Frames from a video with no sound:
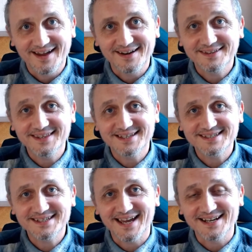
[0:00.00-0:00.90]
I think
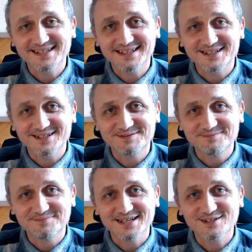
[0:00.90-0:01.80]
that's it. And I said I'd
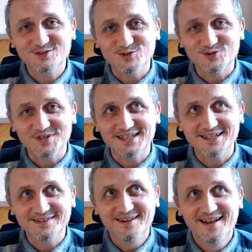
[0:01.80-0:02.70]
make a short
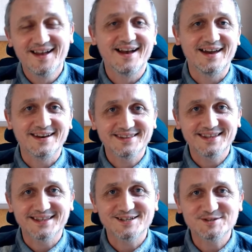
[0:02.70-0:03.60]
video, and I
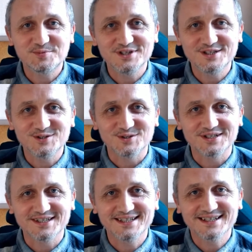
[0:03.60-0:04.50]
think that was pretty short.
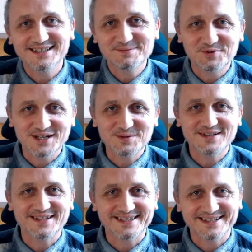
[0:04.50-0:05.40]
So I think I did pretty
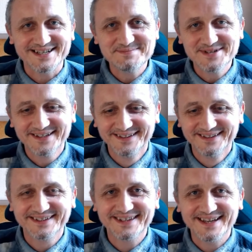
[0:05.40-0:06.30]
well that time.
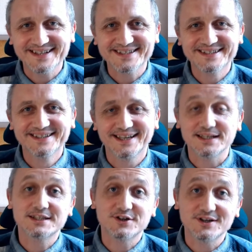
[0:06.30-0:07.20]
Thanks.
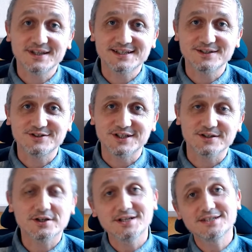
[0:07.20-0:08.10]
And sorry there's no joke.
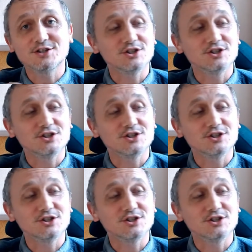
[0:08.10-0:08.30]
Oh, here's a